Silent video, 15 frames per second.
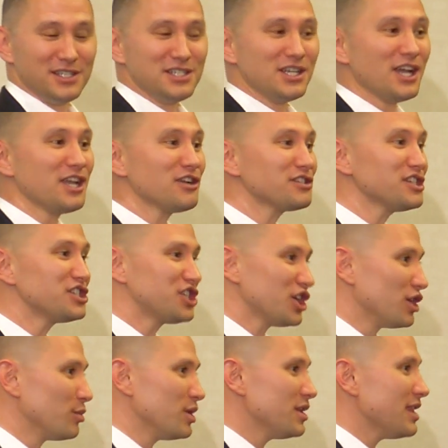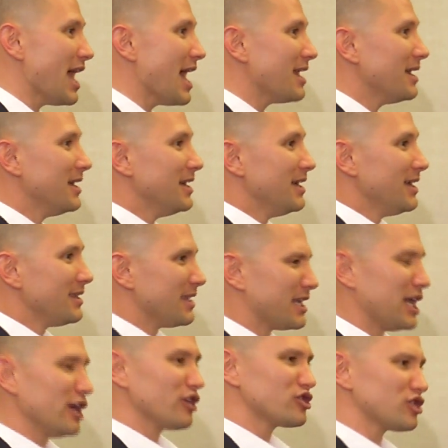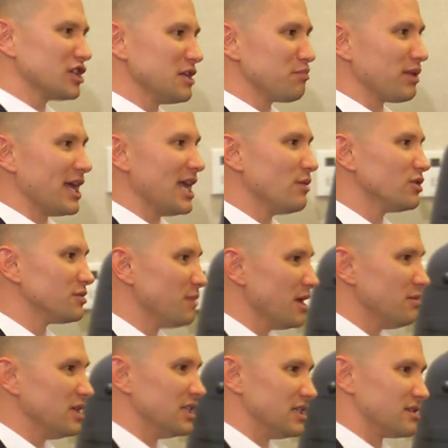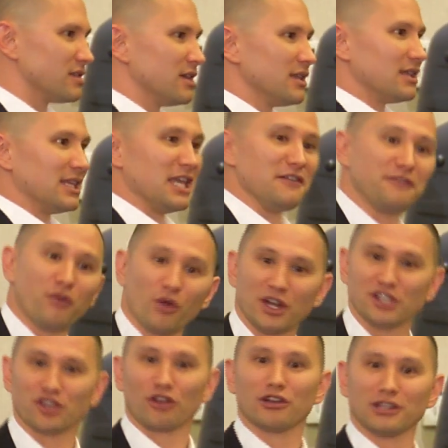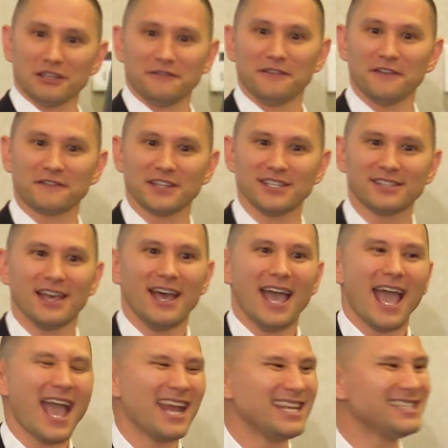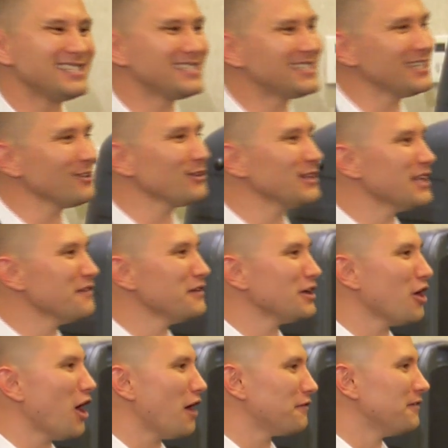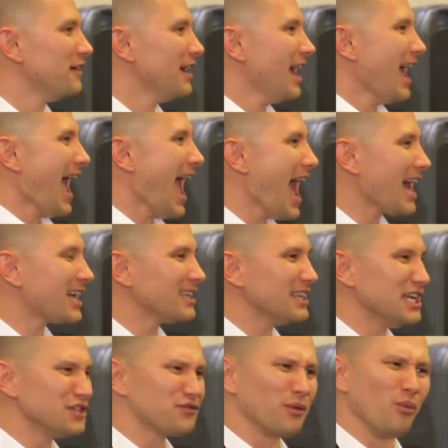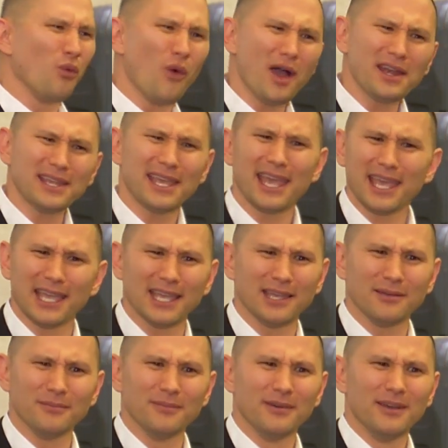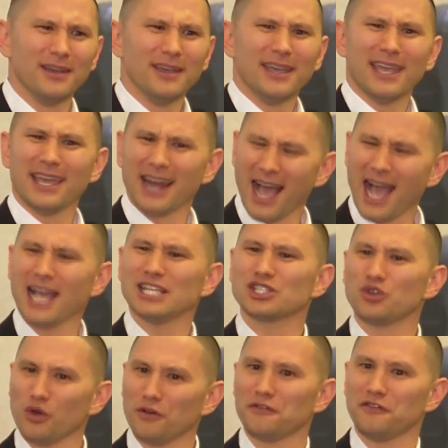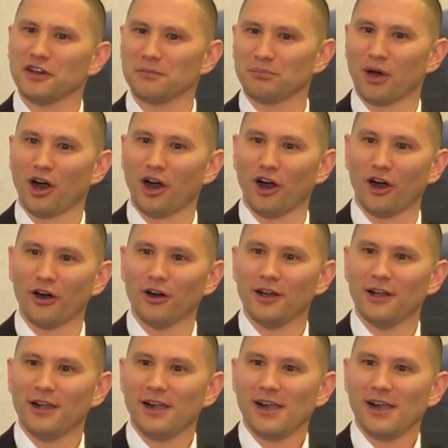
Now here's a gentleman that the character he played was maybe in his late 40s, early 50s, and he's still living off accolades from one game in high school football